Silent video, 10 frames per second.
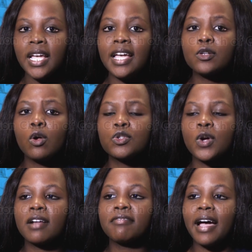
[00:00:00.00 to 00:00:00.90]
And also
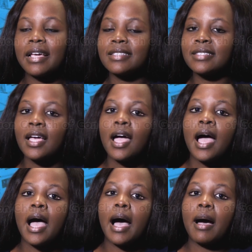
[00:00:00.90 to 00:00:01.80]
advise
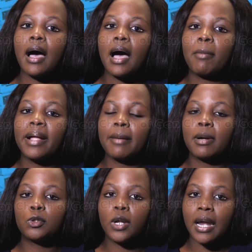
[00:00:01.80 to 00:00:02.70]
abanye
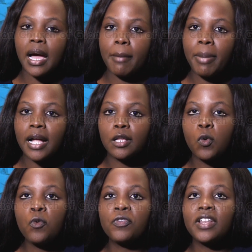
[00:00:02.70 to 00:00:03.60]
abantwana la ngaphandle
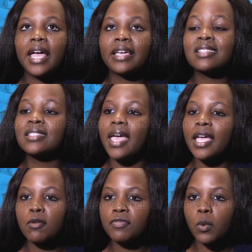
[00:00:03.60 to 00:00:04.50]
who feel like it's the
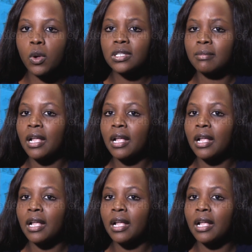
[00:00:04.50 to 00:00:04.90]
end of the world.